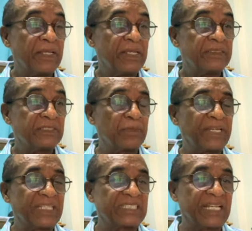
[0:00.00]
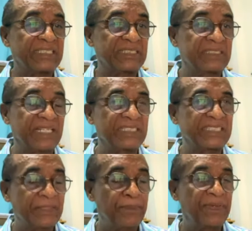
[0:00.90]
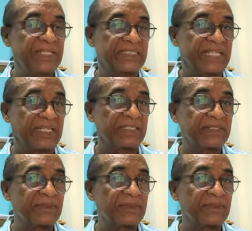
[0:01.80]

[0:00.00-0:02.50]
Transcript: Something as simple as that.